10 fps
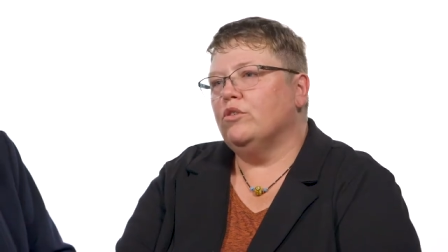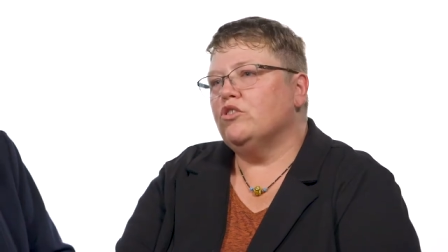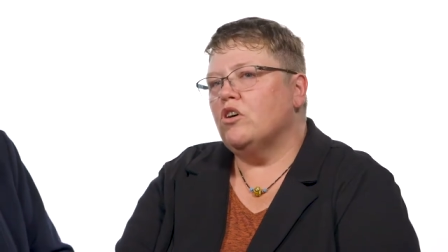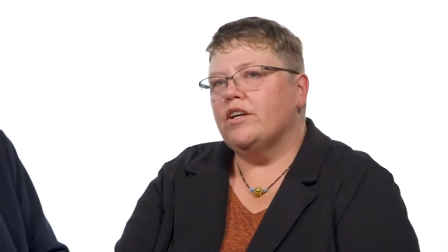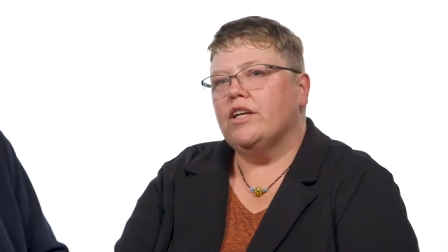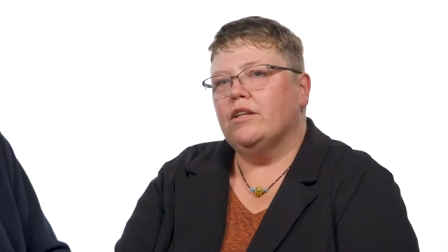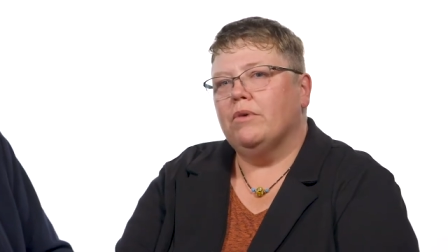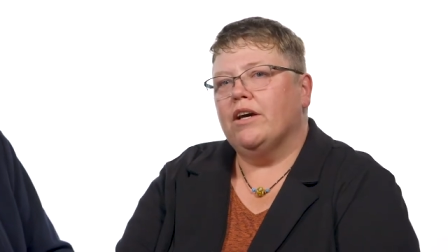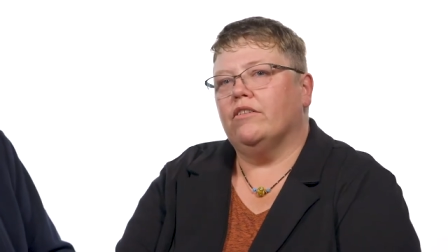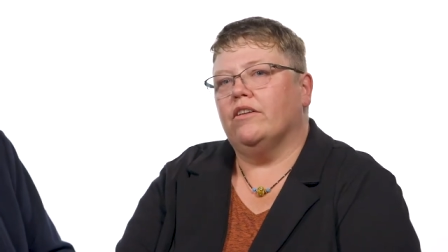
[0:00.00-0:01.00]
we're talking
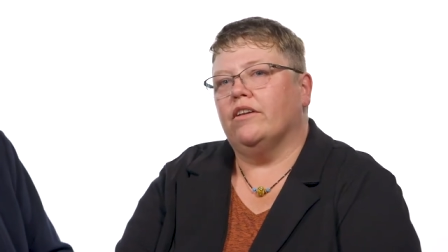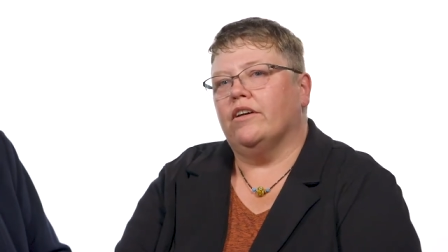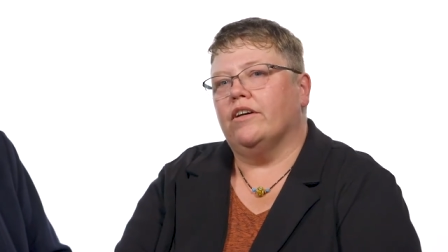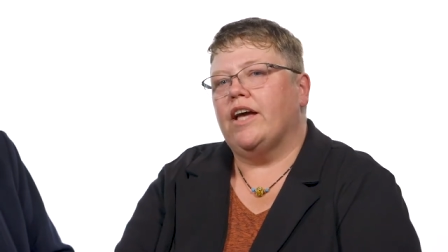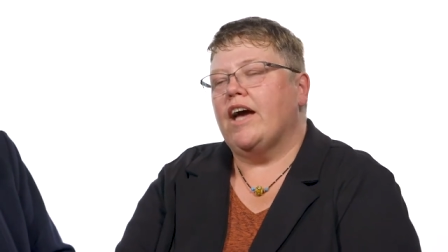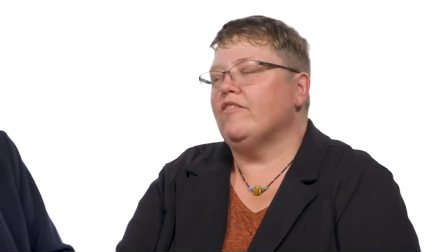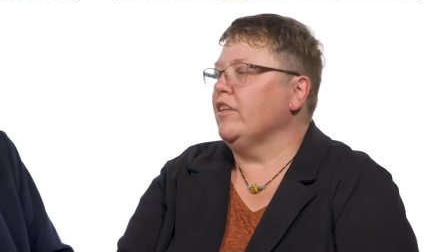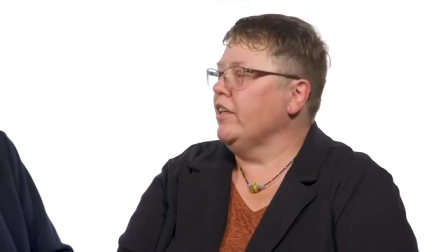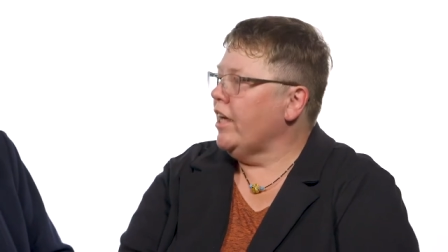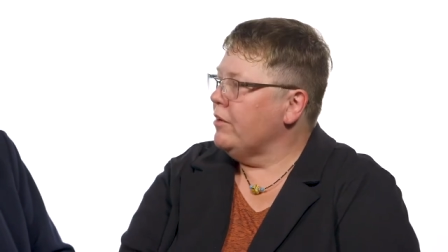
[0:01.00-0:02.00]
about
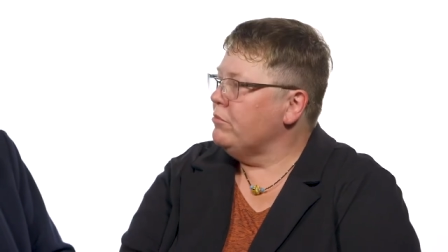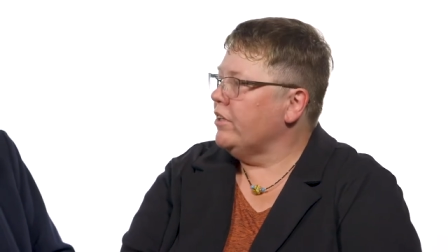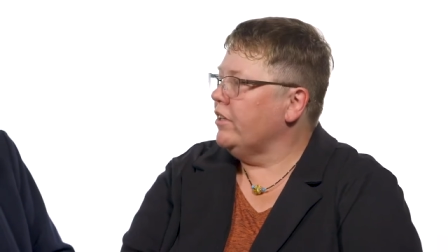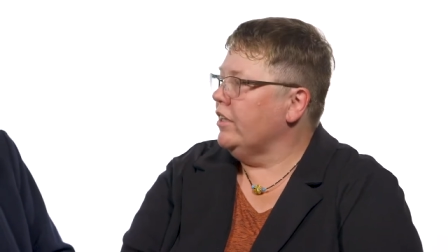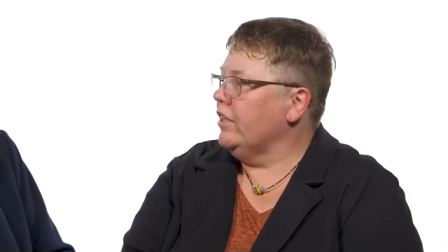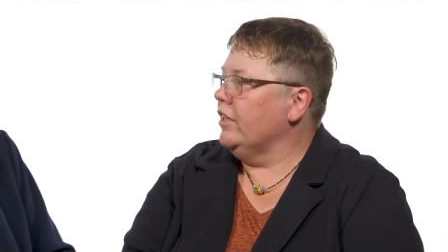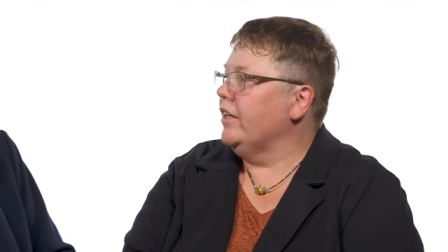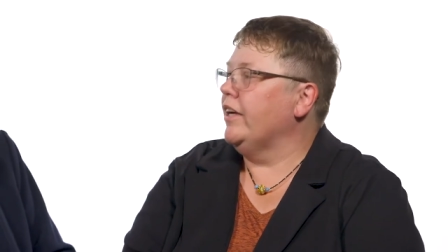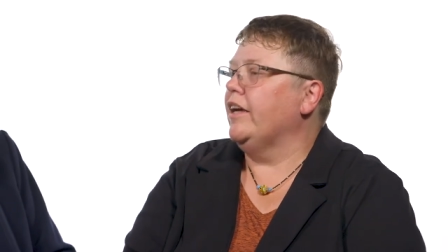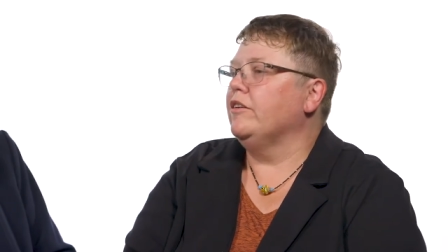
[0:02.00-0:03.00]
having the
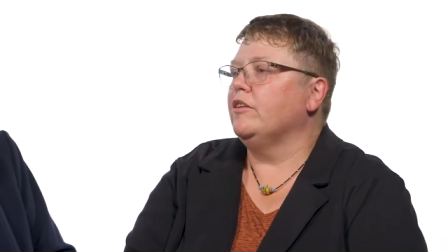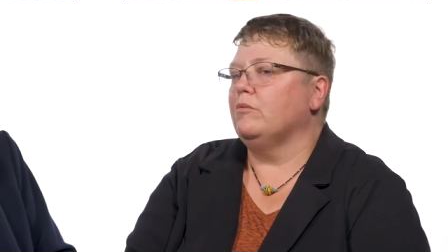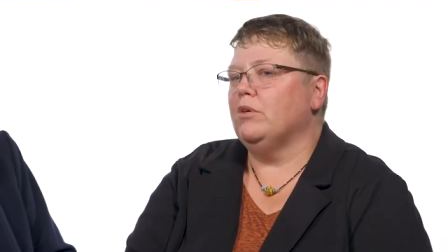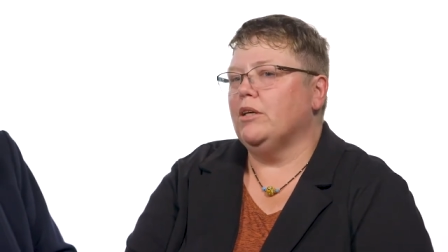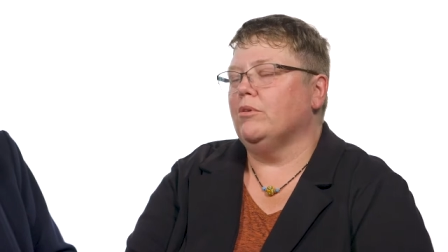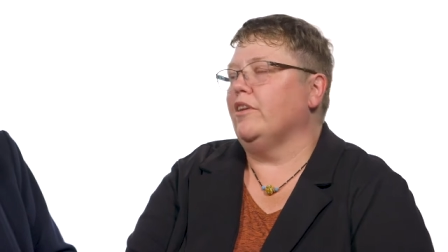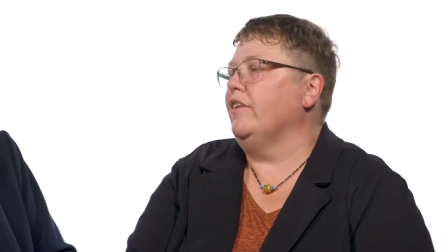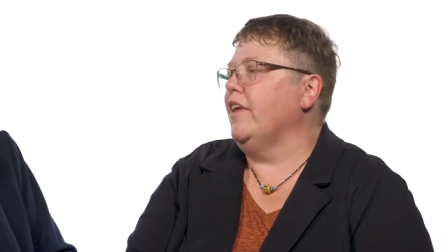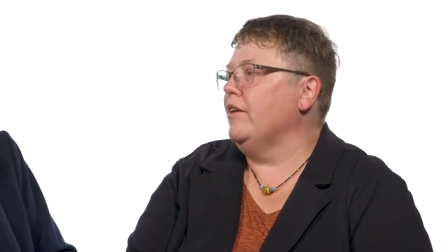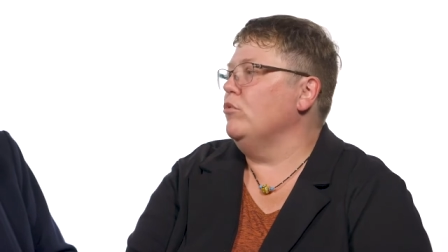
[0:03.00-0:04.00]
empathy to be able to
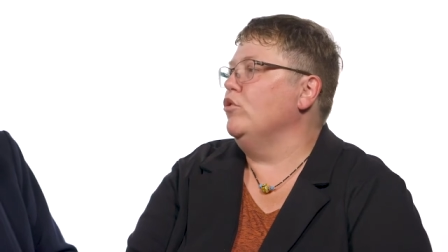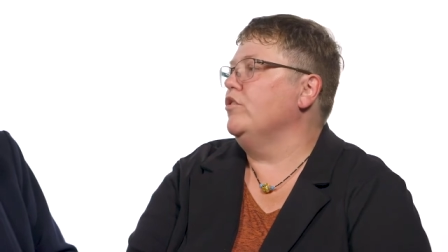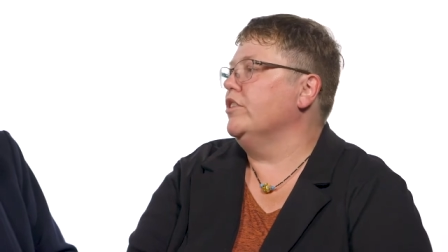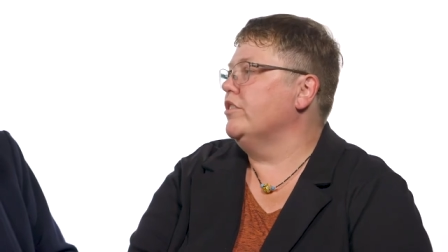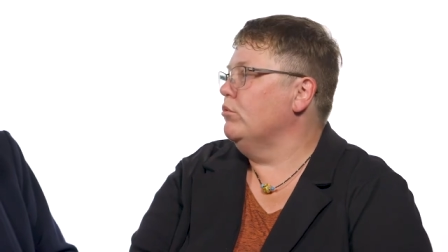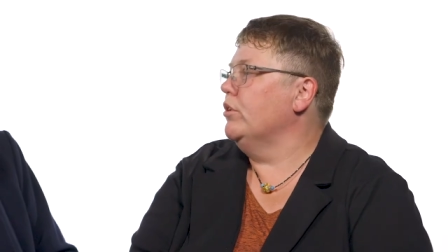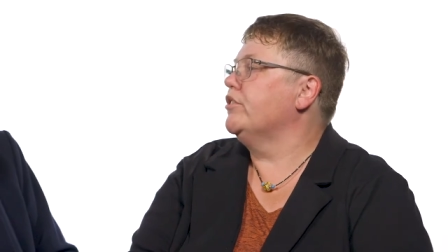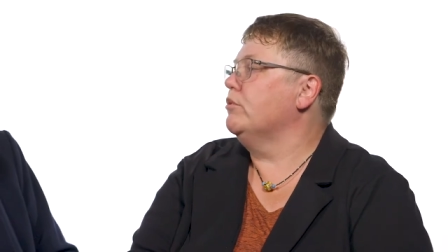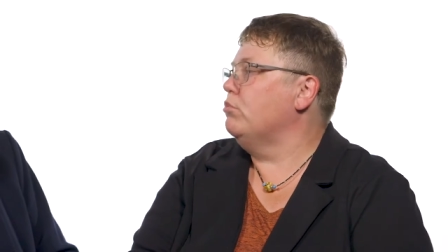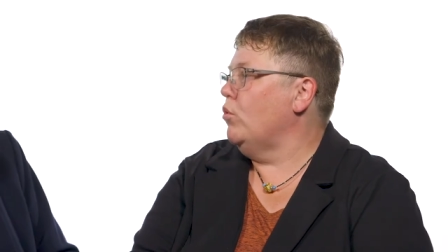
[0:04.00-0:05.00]
then move to see what
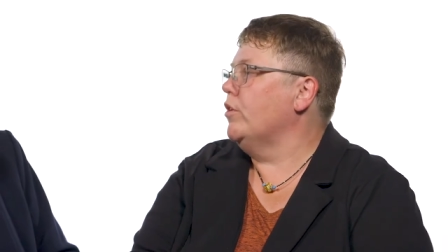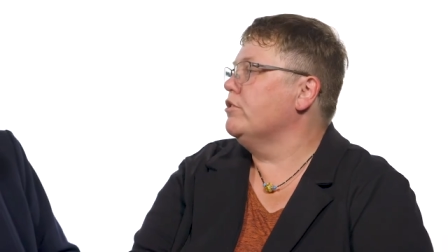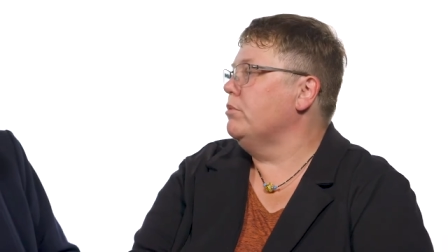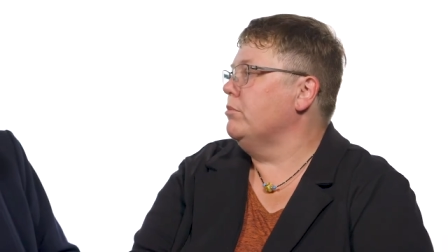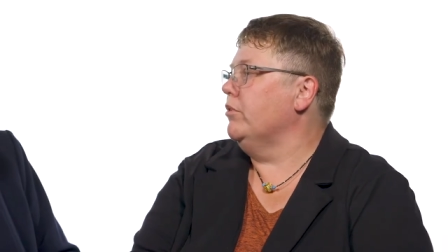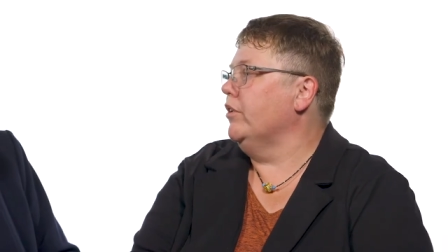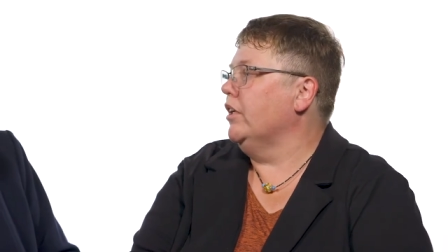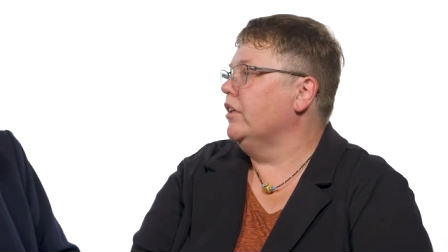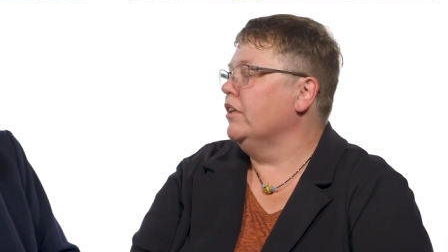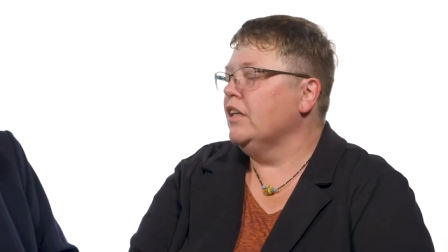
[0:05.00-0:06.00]
supports people
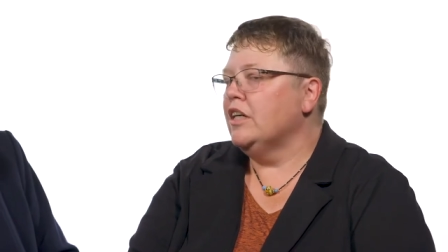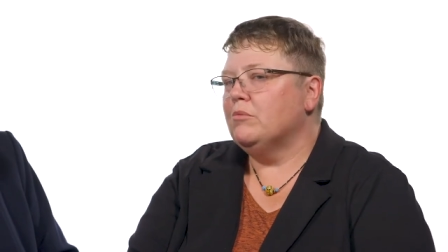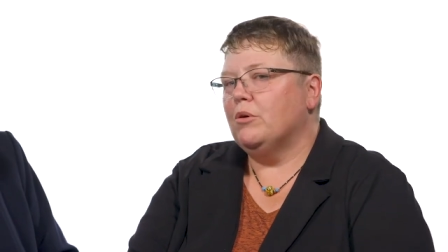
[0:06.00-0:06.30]
need.